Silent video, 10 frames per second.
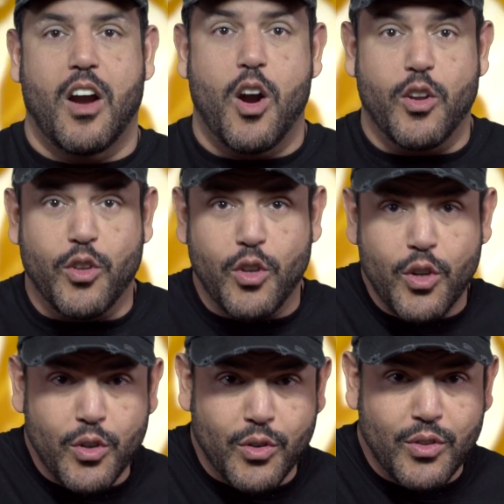Are
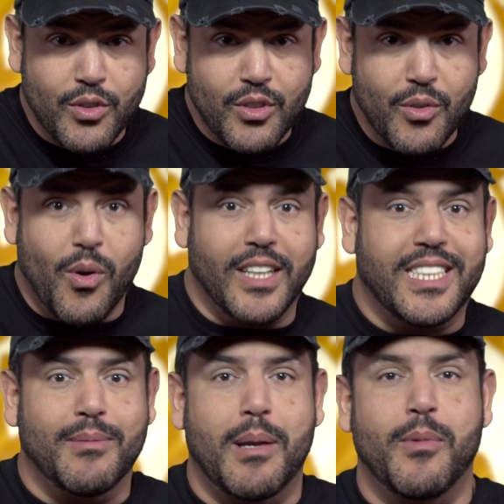you
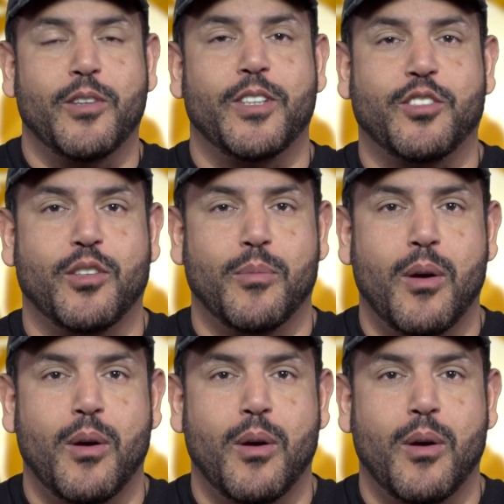watching my motivational